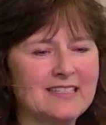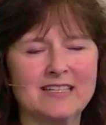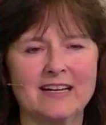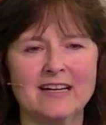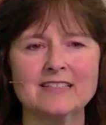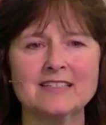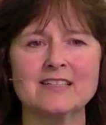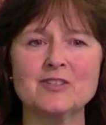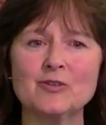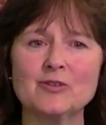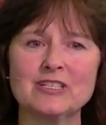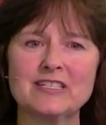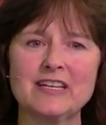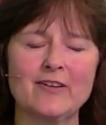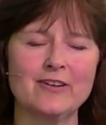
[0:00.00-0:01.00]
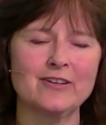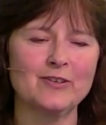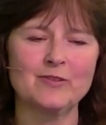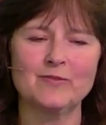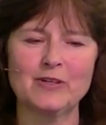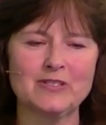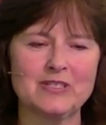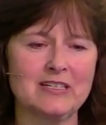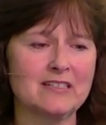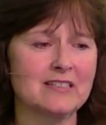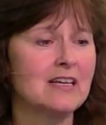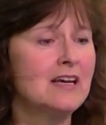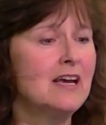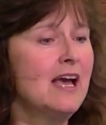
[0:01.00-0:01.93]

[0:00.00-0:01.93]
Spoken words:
to us as Unitarian Universalists.